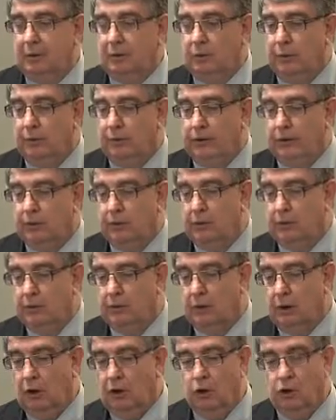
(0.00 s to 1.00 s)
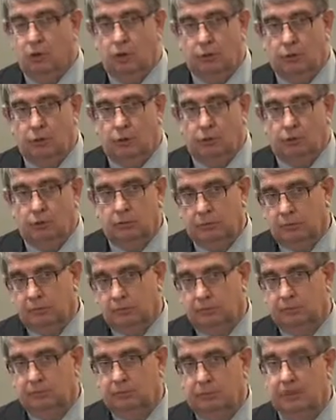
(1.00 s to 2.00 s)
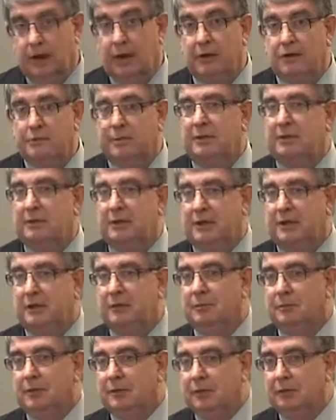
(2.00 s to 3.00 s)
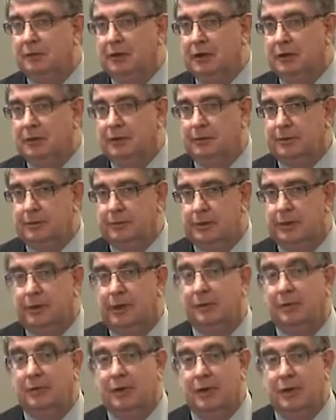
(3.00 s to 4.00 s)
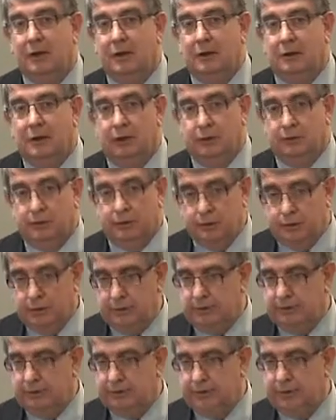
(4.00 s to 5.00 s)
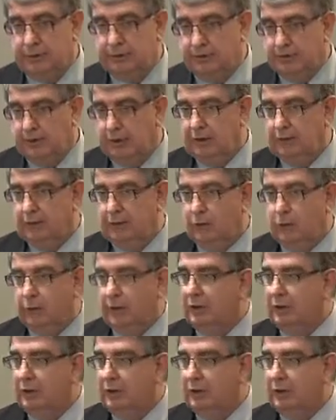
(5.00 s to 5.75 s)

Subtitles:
Within a normal management team and management setup, there is already space there for